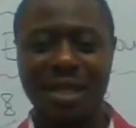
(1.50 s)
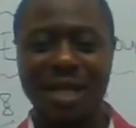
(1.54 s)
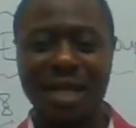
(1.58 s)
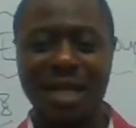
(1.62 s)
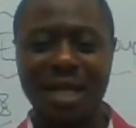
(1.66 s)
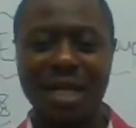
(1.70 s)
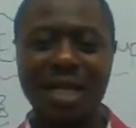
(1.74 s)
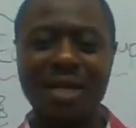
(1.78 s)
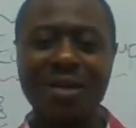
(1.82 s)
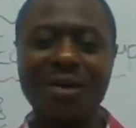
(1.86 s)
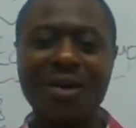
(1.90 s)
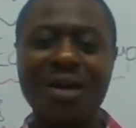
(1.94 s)

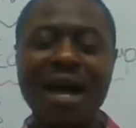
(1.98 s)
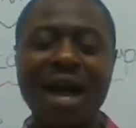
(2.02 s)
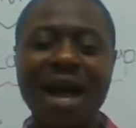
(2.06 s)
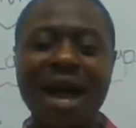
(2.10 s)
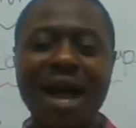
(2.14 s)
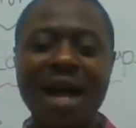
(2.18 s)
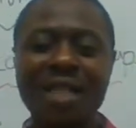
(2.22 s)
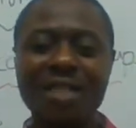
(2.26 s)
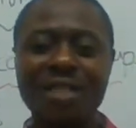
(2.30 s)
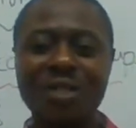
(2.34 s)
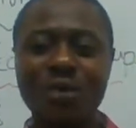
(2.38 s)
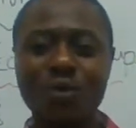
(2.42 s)
Hello
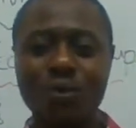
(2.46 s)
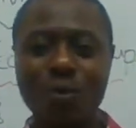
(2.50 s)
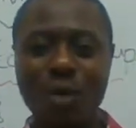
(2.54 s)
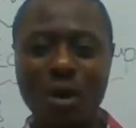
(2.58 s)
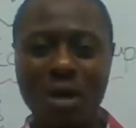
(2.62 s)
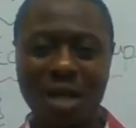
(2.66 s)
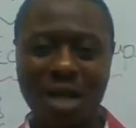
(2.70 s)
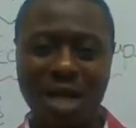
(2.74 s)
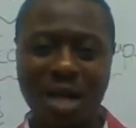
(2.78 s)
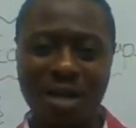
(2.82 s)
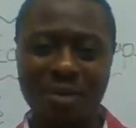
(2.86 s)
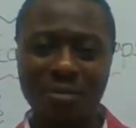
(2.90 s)
guys,
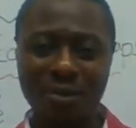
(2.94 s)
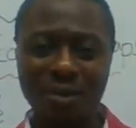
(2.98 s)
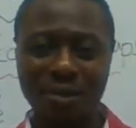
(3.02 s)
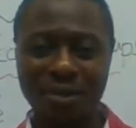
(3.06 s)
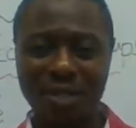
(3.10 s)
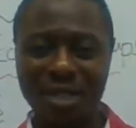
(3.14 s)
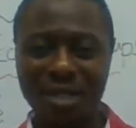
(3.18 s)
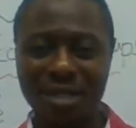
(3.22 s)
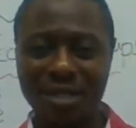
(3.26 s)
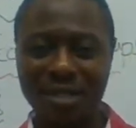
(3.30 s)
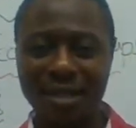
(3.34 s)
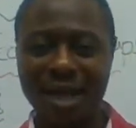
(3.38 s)
welcome to
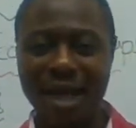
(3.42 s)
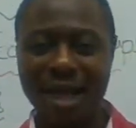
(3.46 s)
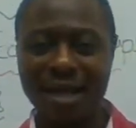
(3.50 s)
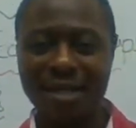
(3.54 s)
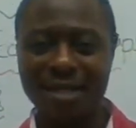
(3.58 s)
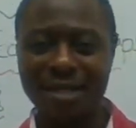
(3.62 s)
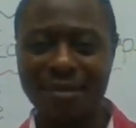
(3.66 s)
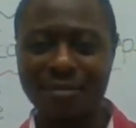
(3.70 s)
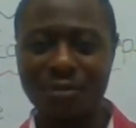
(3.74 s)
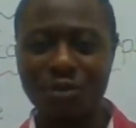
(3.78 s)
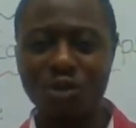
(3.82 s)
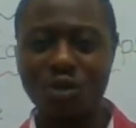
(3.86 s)
this
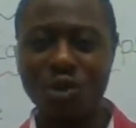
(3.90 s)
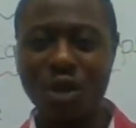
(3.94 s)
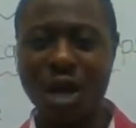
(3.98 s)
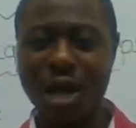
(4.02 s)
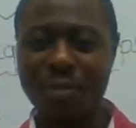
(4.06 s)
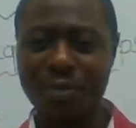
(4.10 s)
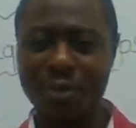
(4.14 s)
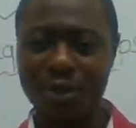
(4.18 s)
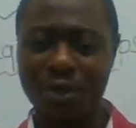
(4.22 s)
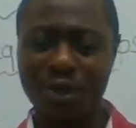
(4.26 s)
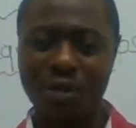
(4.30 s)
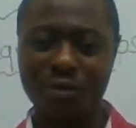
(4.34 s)
class. I'm so
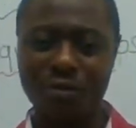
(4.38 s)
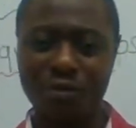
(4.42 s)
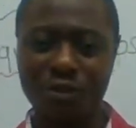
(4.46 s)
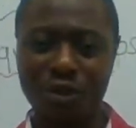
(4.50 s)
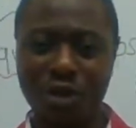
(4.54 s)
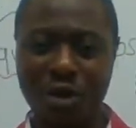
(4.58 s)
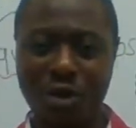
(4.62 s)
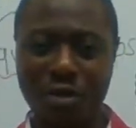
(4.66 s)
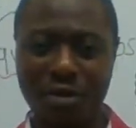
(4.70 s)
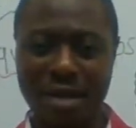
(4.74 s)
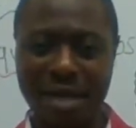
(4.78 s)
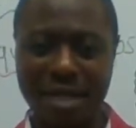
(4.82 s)
happy you have
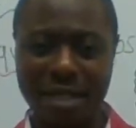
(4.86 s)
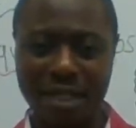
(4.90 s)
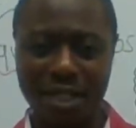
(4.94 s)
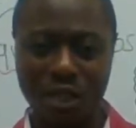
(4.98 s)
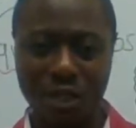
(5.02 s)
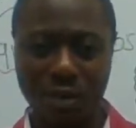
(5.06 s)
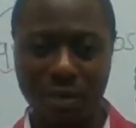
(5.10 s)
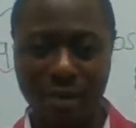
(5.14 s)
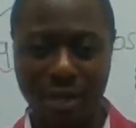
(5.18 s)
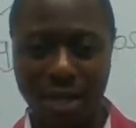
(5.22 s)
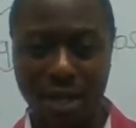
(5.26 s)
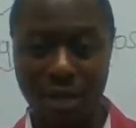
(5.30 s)
joined us
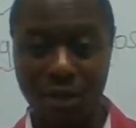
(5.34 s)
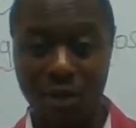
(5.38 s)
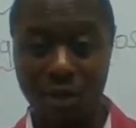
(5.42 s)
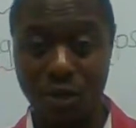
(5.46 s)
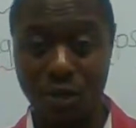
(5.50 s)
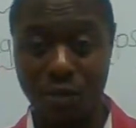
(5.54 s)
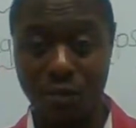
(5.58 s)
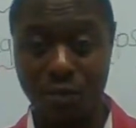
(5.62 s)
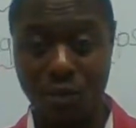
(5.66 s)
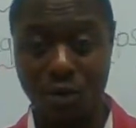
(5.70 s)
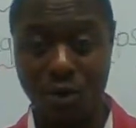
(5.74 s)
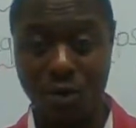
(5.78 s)
so we can
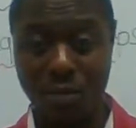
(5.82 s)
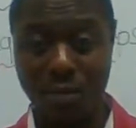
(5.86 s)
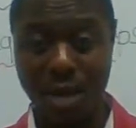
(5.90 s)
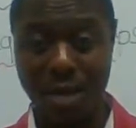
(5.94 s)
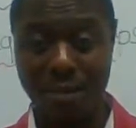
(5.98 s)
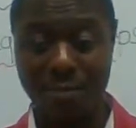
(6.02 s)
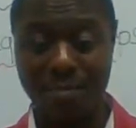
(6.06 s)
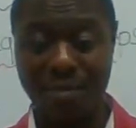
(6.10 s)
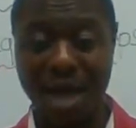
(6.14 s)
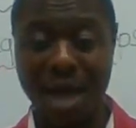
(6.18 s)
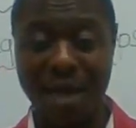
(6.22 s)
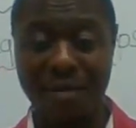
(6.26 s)
learn more
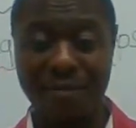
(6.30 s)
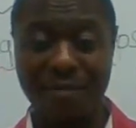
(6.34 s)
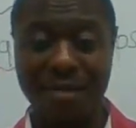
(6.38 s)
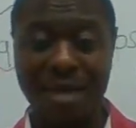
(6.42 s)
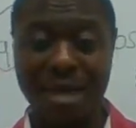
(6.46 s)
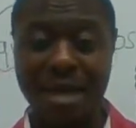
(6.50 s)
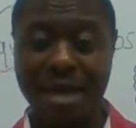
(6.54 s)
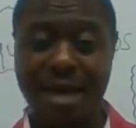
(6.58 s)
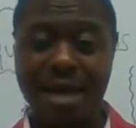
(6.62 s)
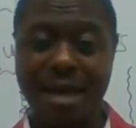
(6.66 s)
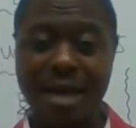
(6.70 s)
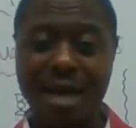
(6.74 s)
about
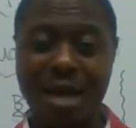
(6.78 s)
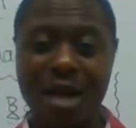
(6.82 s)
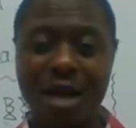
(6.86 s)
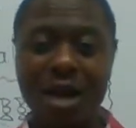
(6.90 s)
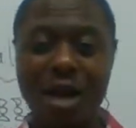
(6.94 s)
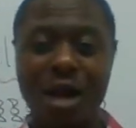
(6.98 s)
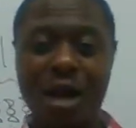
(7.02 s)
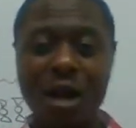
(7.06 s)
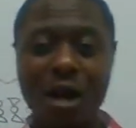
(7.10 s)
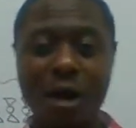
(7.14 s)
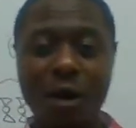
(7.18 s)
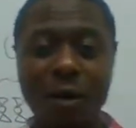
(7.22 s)
math.
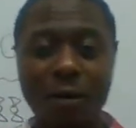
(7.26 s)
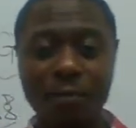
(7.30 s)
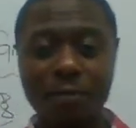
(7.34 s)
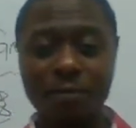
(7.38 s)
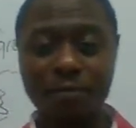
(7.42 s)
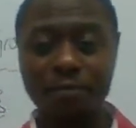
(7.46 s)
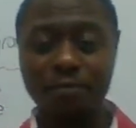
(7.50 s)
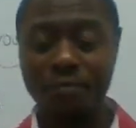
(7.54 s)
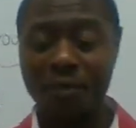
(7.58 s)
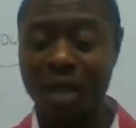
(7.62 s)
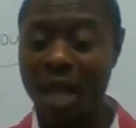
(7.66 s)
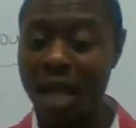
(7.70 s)

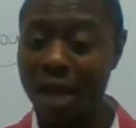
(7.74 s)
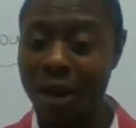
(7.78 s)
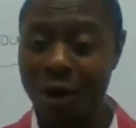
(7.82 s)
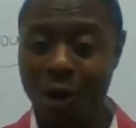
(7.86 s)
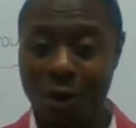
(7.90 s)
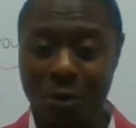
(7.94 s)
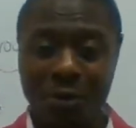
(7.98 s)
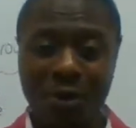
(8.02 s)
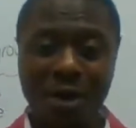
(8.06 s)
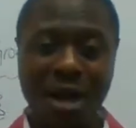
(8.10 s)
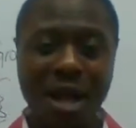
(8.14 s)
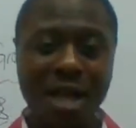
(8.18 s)
I
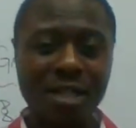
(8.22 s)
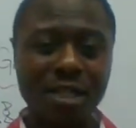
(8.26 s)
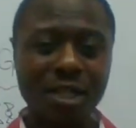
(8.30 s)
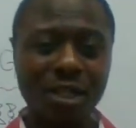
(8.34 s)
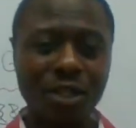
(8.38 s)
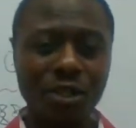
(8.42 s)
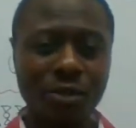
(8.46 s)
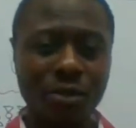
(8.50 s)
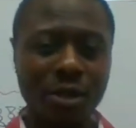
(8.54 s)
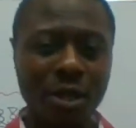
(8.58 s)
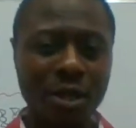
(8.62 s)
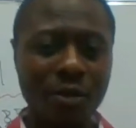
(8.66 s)
hope you guys
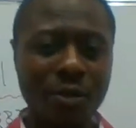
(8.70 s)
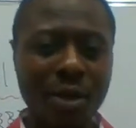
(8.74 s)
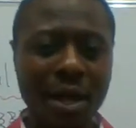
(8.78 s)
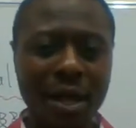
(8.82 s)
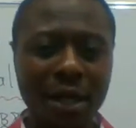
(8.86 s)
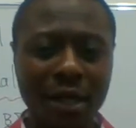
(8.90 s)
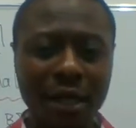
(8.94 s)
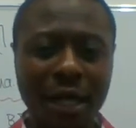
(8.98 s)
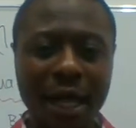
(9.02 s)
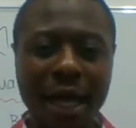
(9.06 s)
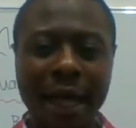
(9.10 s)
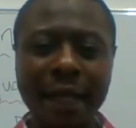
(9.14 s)
are doing
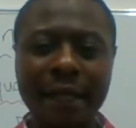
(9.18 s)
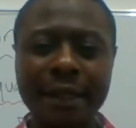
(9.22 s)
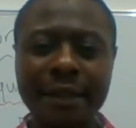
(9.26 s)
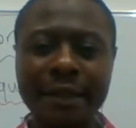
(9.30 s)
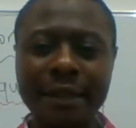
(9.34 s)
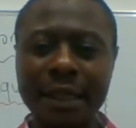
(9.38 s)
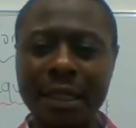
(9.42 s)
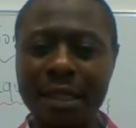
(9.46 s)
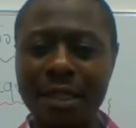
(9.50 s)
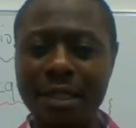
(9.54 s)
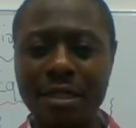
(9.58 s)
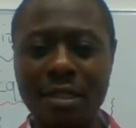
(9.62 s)
well.
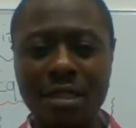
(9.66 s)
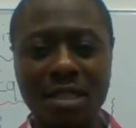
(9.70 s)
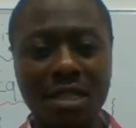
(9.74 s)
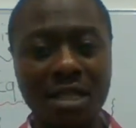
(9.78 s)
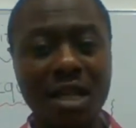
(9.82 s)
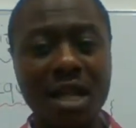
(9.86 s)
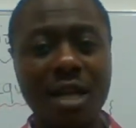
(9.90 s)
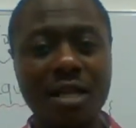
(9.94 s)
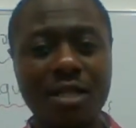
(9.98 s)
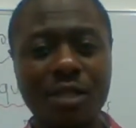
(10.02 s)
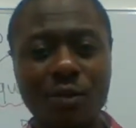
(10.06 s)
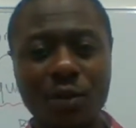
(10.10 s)
In this
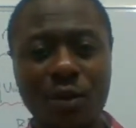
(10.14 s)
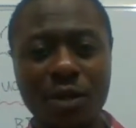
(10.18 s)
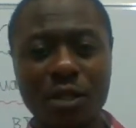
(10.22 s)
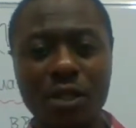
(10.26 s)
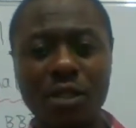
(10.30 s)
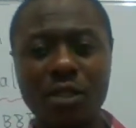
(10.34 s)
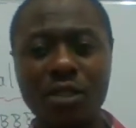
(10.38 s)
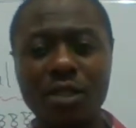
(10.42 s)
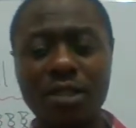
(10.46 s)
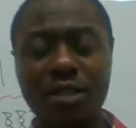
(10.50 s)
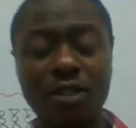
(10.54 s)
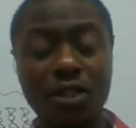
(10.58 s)
class we're
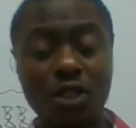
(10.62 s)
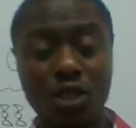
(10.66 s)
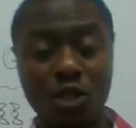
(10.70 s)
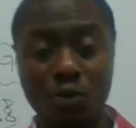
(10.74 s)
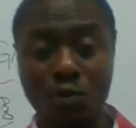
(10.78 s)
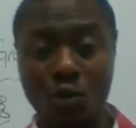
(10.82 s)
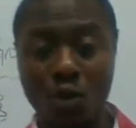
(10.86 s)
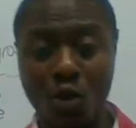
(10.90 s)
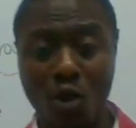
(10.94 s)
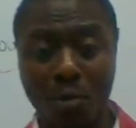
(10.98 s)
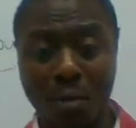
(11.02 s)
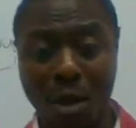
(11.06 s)
going to
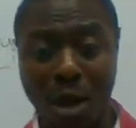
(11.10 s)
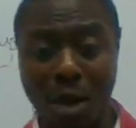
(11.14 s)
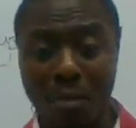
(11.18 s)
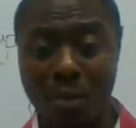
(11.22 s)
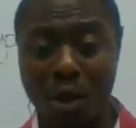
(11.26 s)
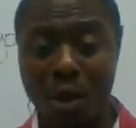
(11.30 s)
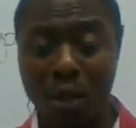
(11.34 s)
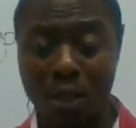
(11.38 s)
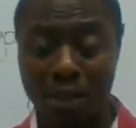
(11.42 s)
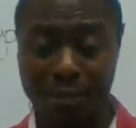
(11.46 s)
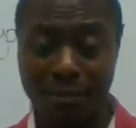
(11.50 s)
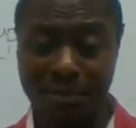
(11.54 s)
discuss more about
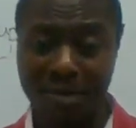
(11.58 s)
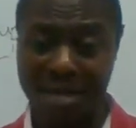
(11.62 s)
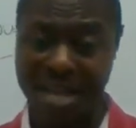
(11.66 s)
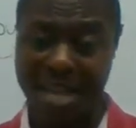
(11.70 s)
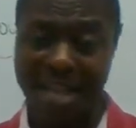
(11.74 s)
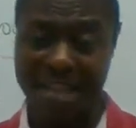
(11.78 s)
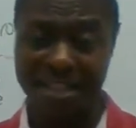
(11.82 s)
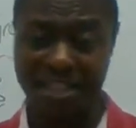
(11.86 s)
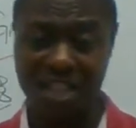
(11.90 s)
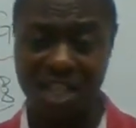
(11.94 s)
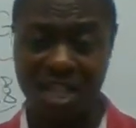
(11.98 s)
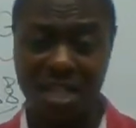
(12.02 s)

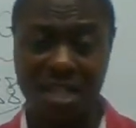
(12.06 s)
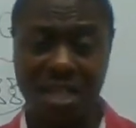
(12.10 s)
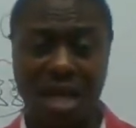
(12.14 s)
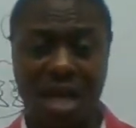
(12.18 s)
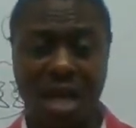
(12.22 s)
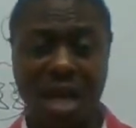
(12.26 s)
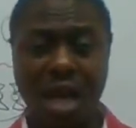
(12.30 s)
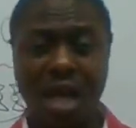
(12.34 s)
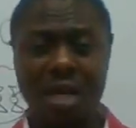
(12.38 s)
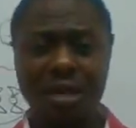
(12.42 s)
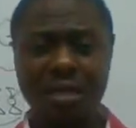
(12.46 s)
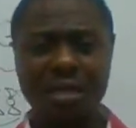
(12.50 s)
multiplication.
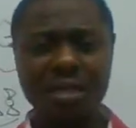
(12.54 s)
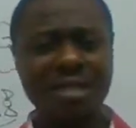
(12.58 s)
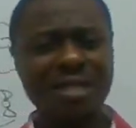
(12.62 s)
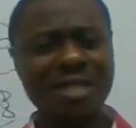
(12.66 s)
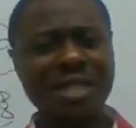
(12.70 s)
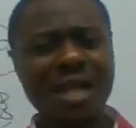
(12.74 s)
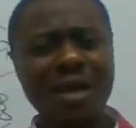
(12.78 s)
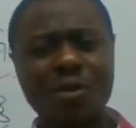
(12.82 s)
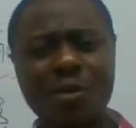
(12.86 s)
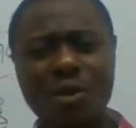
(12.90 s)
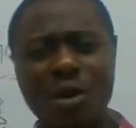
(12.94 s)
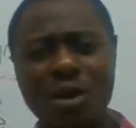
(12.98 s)
This
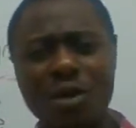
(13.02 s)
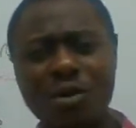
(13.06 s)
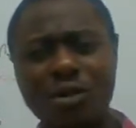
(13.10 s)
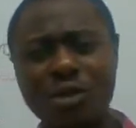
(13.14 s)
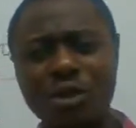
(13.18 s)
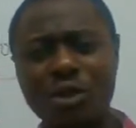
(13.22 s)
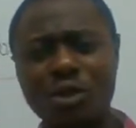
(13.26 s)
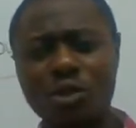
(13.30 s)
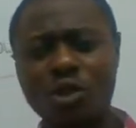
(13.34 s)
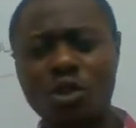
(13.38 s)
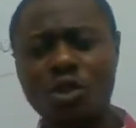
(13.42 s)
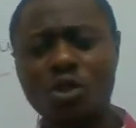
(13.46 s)
time we're
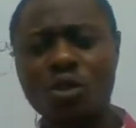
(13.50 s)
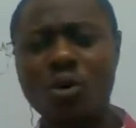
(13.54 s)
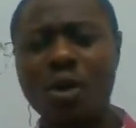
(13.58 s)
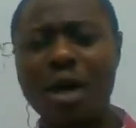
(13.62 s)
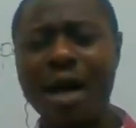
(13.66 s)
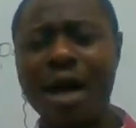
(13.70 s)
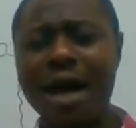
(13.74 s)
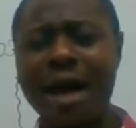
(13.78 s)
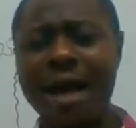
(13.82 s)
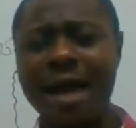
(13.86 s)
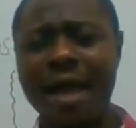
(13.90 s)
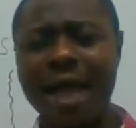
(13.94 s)
going to
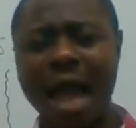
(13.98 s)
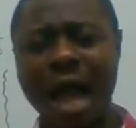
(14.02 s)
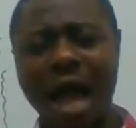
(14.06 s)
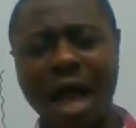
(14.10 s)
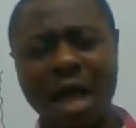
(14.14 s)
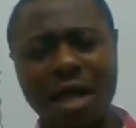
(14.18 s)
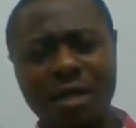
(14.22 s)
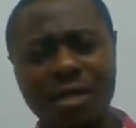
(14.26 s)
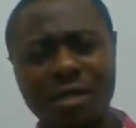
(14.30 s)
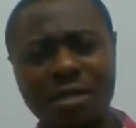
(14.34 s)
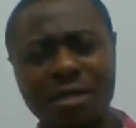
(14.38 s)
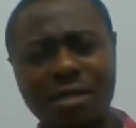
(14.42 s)
try
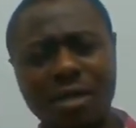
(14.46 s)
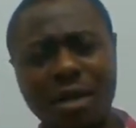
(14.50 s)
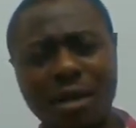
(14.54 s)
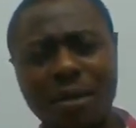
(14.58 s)
and